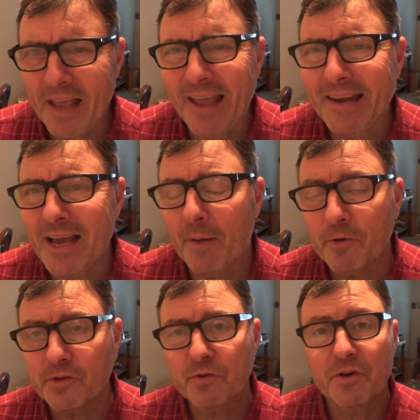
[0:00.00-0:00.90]
any
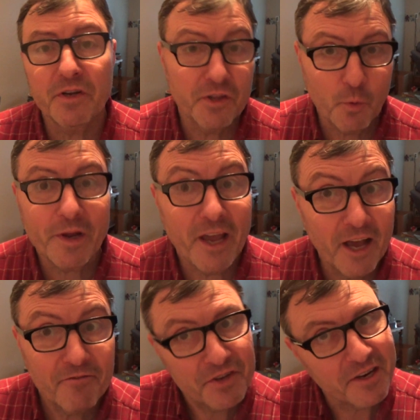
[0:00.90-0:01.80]
opportunity that we
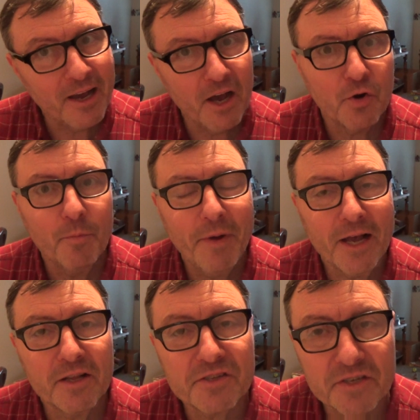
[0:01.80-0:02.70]
have to
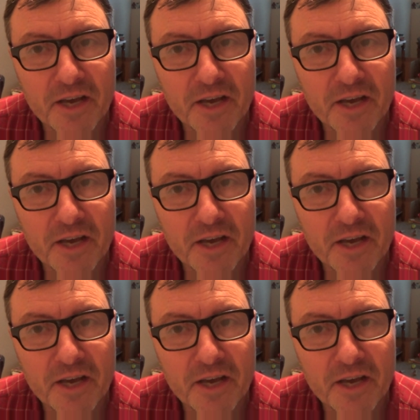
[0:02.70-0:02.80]
counterbalance